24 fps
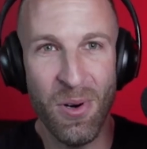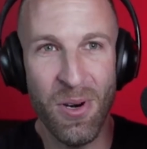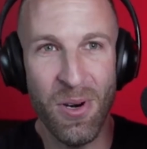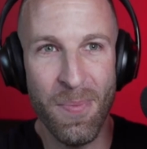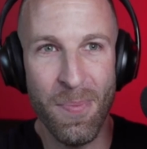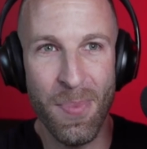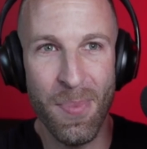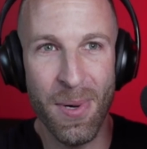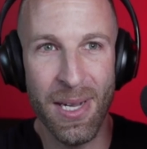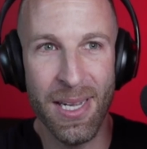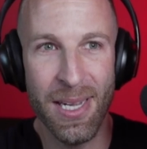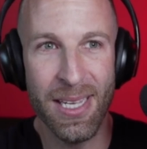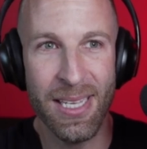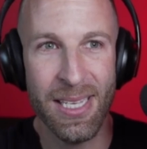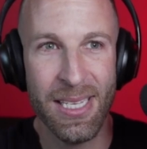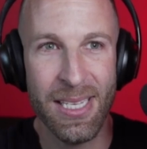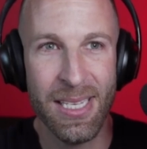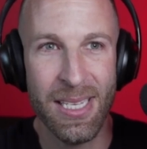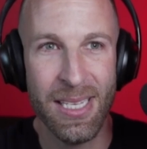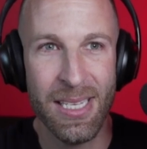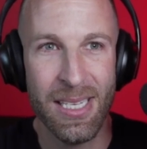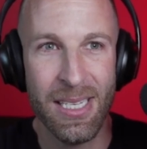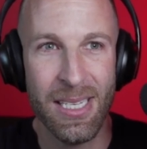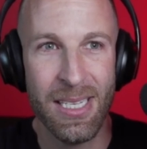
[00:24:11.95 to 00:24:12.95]
yeah, but,
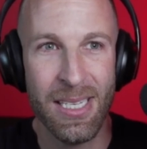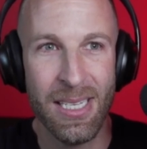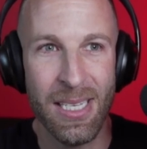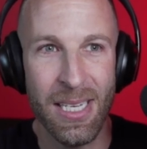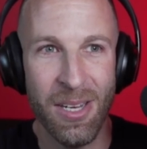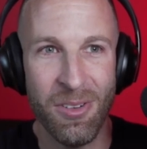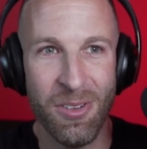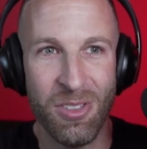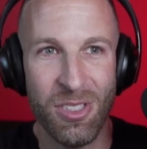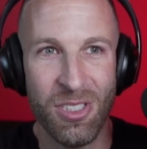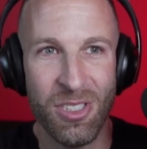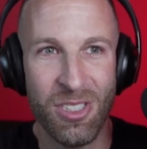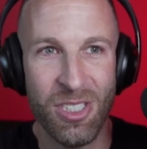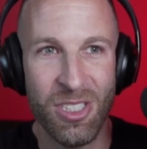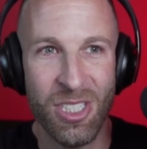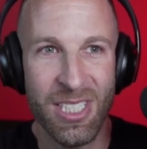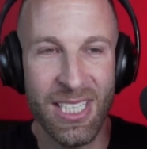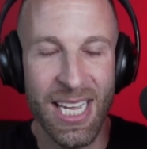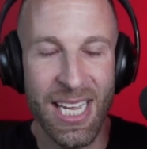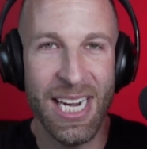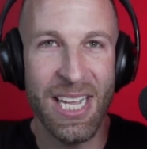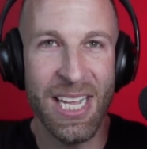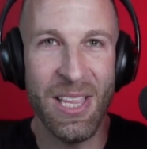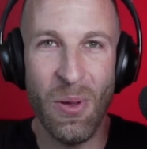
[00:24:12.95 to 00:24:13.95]
you know, just
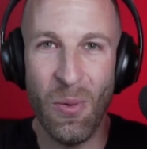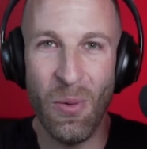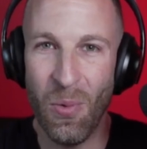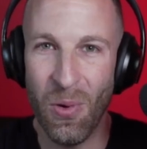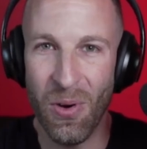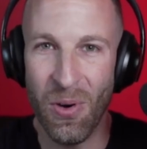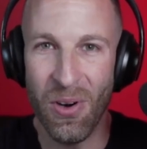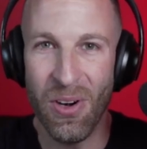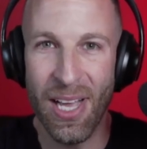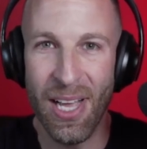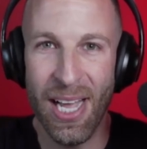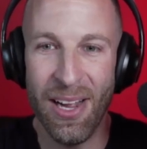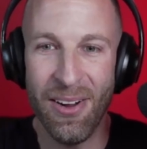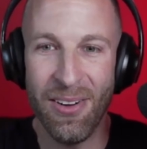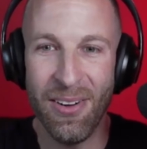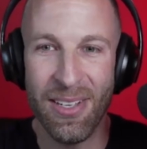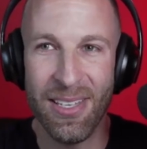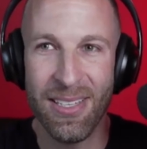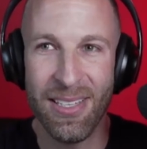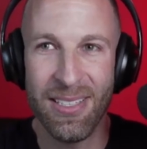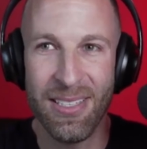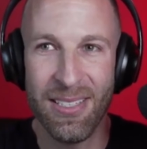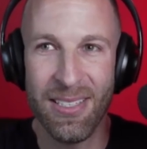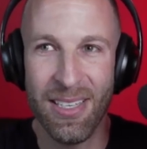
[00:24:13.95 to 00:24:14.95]
getting the word out,
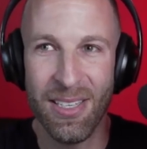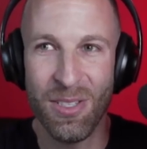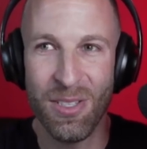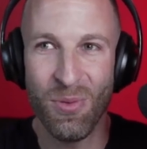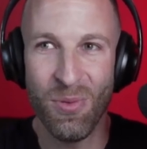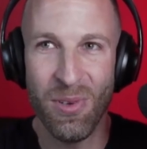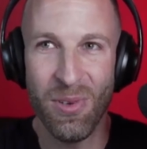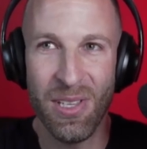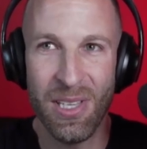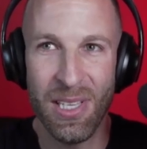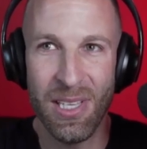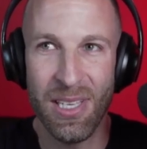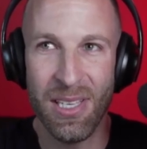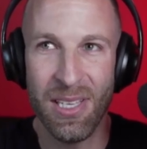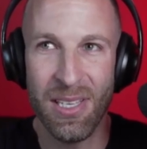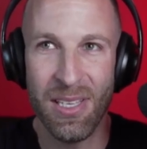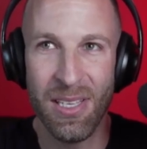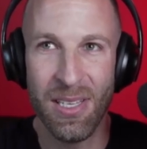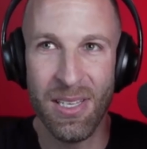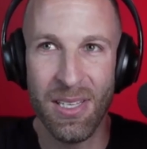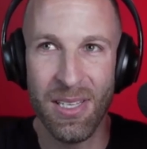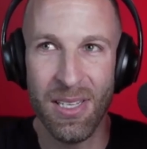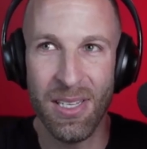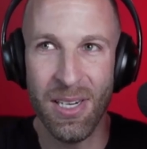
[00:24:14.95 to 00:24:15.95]
it's, it's really,
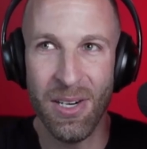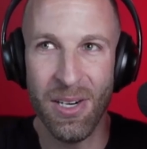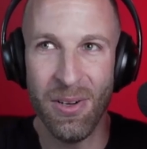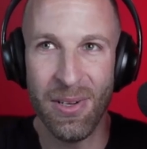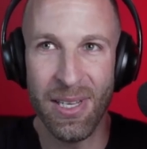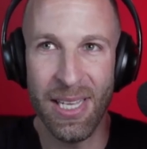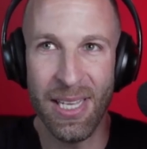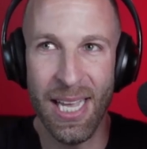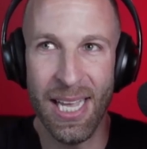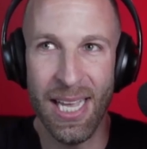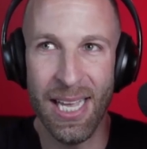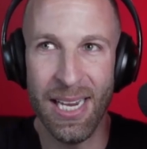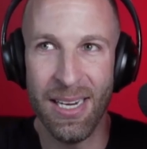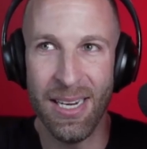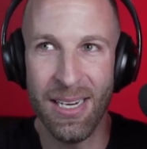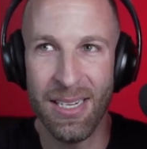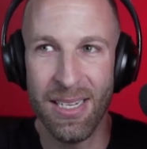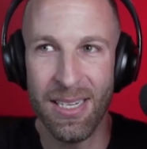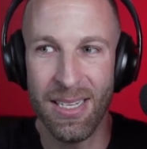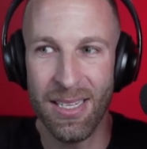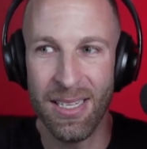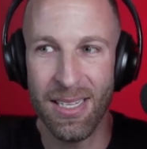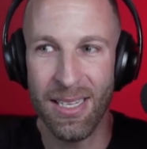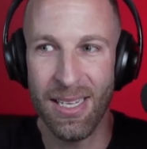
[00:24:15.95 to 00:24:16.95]
you know, again,
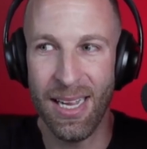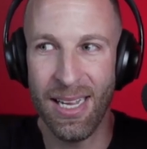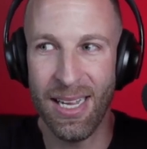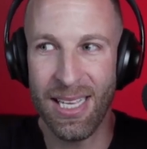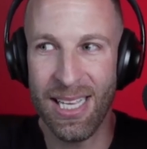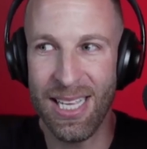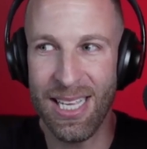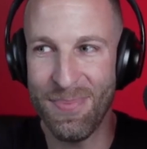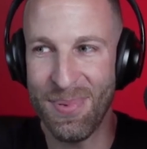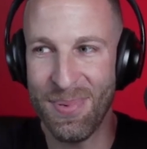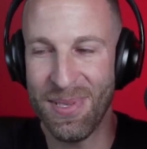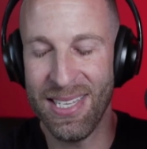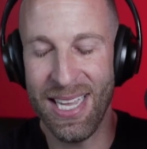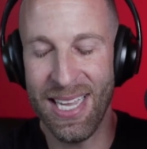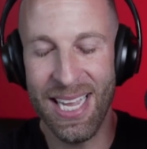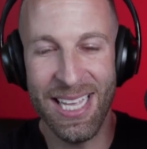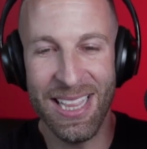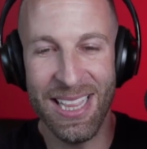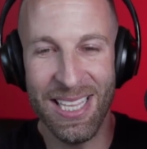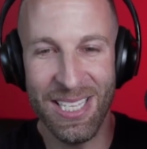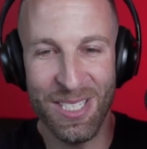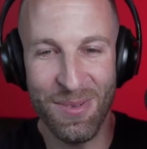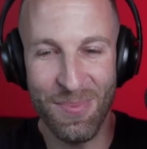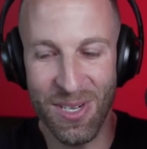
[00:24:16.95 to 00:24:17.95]
I keep saying
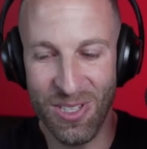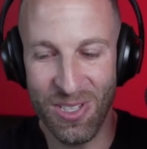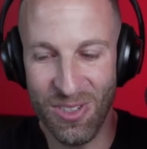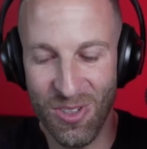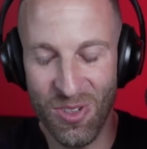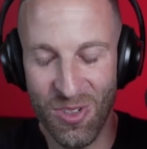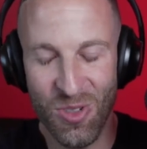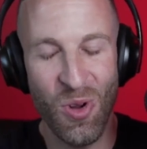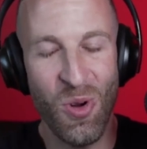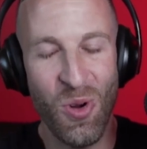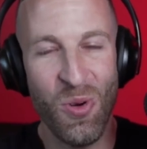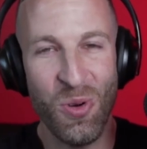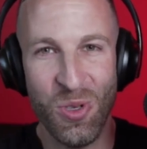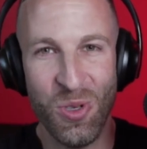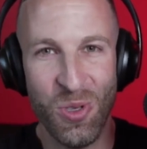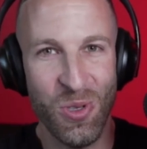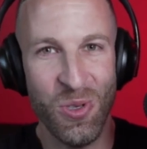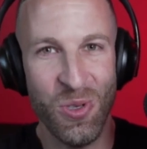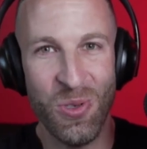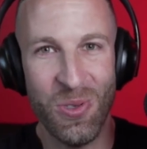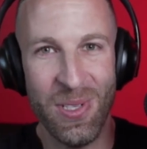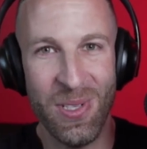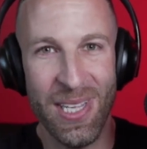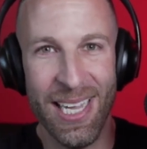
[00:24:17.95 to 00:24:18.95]
this, but it's so
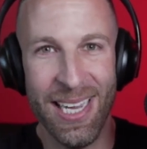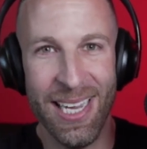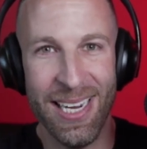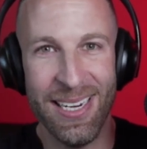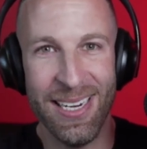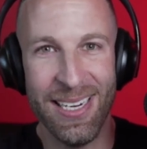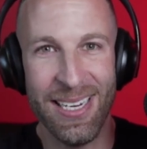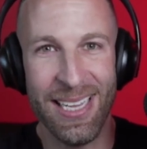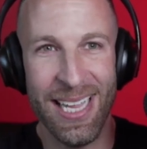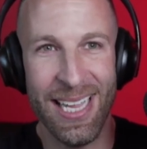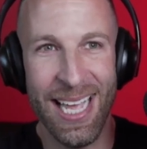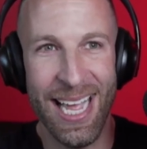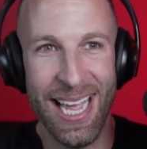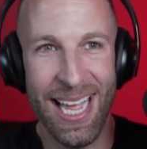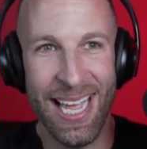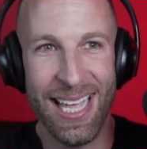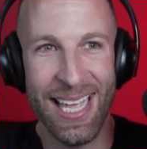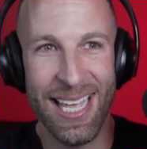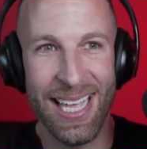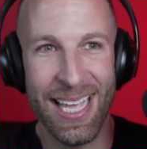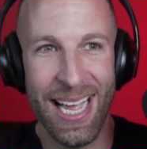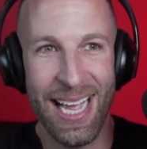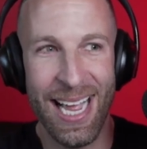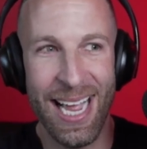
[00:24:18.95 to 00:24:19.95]
true, Dan, that
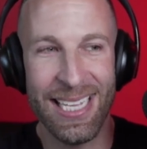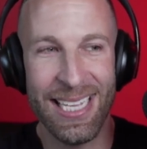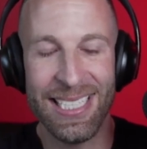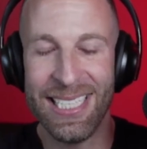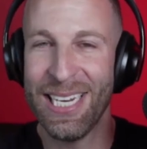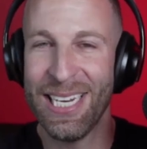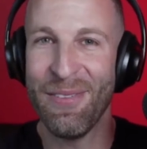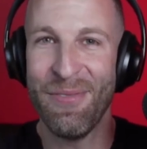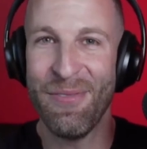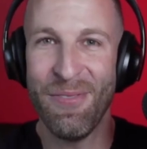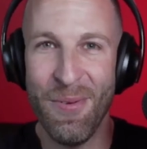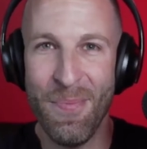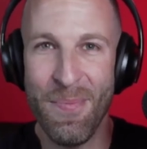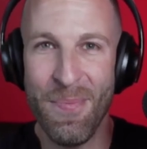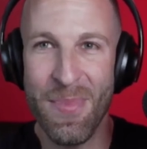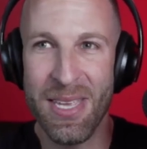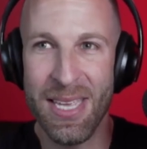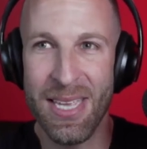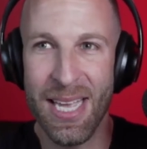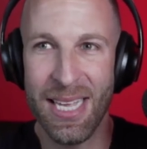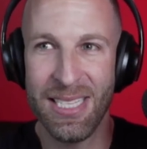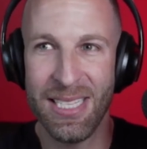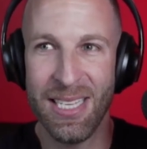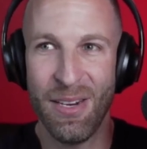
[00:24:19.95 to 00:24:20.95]
I did it for me.
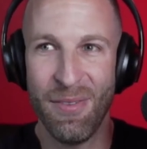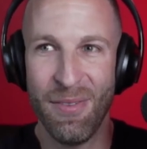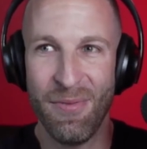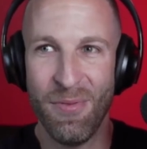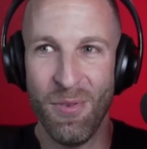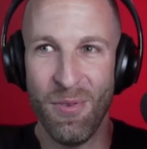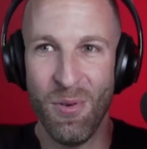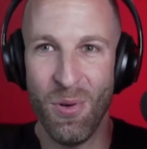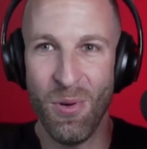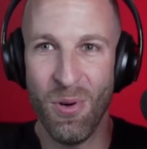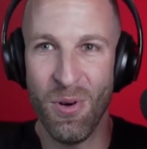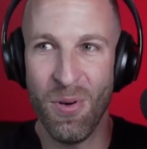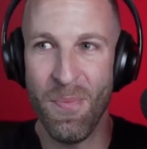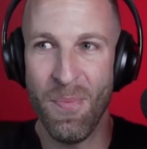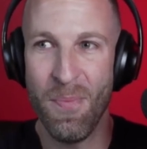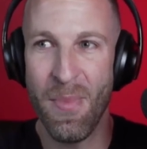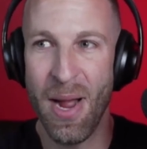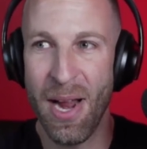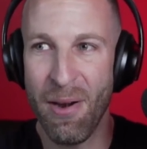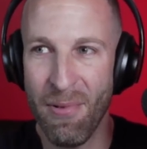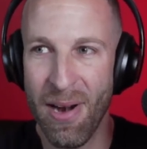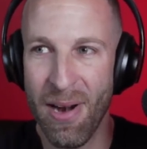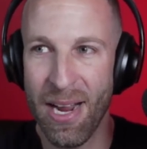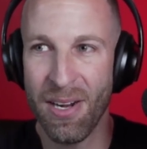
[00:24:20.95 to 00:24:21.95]
I did it for my
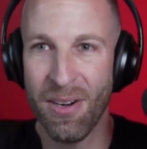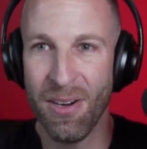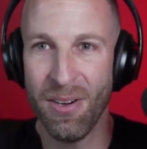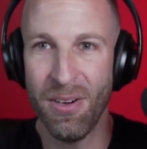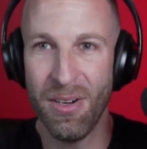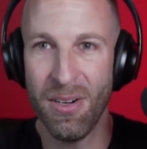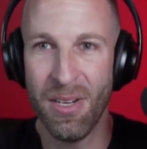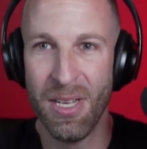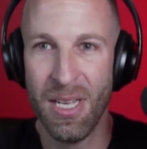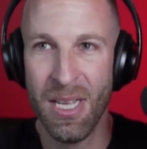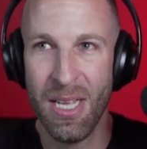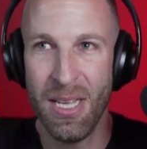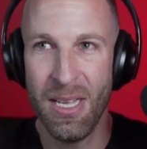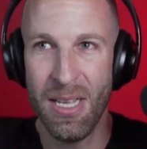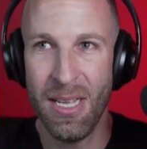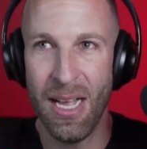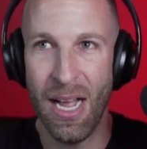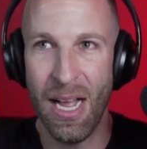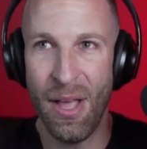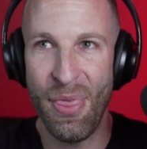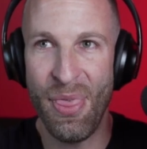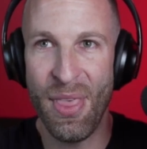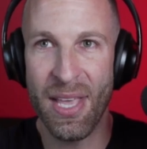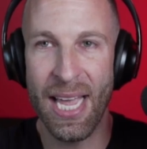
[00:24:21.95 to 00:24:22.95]
record. Mm-hmm.
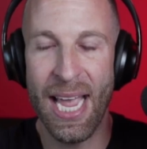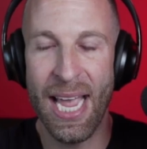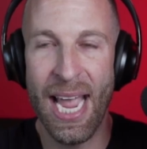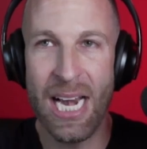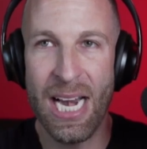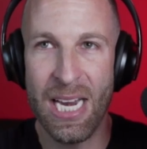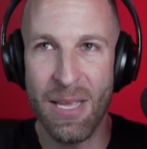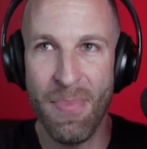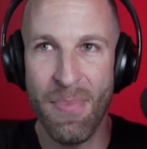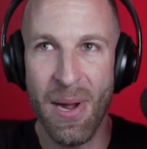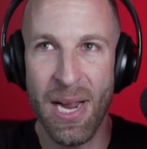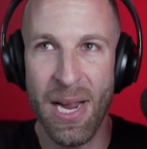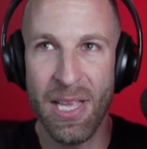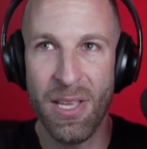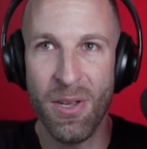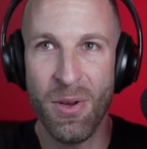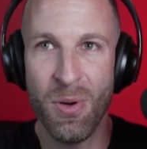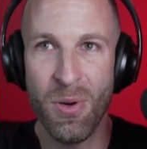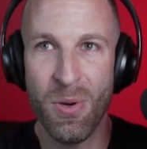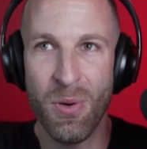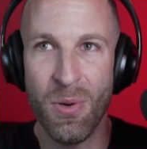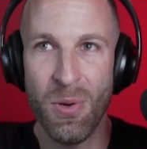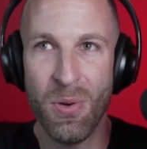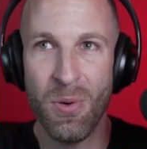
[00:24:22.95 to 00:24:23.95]
I think anybody
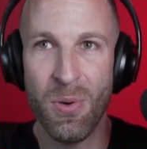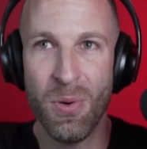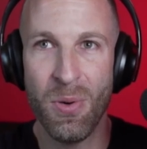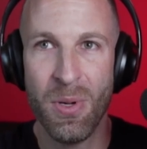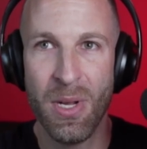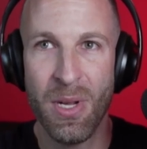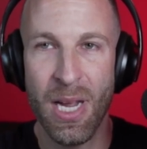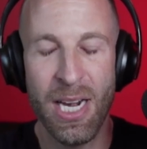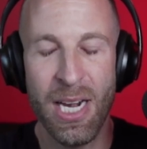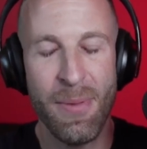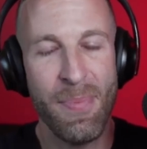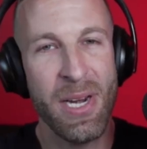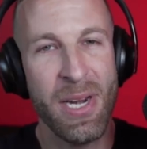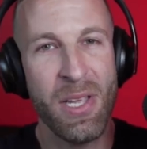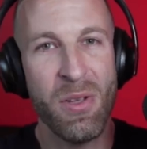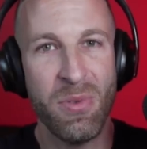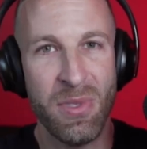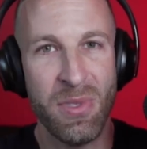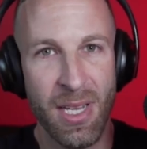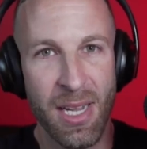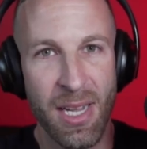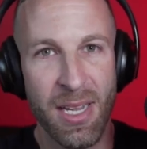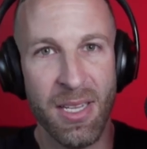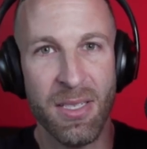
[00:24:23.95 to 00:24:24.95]
who, anybody who
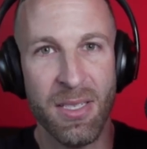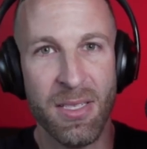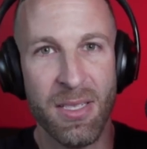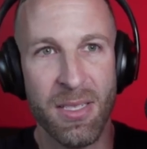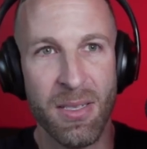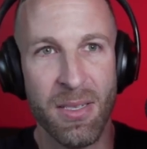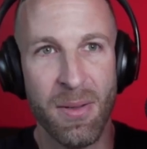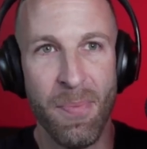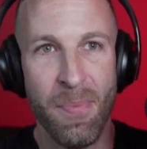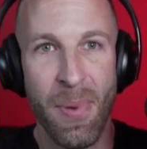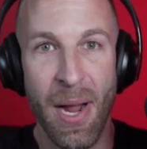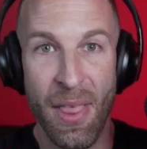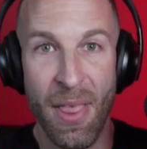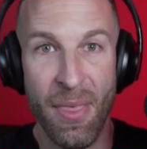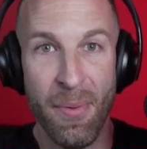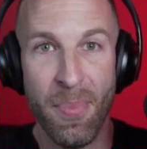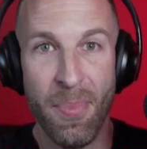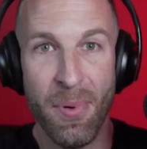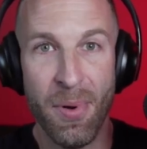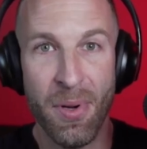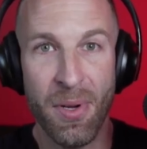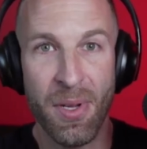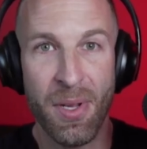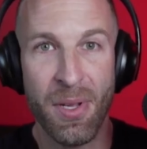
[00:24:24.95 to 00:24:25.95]
does buy the
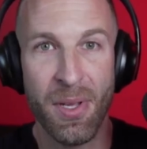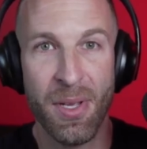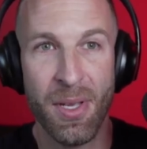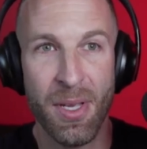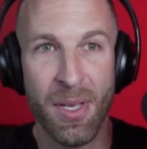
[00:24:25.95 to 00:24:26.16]
book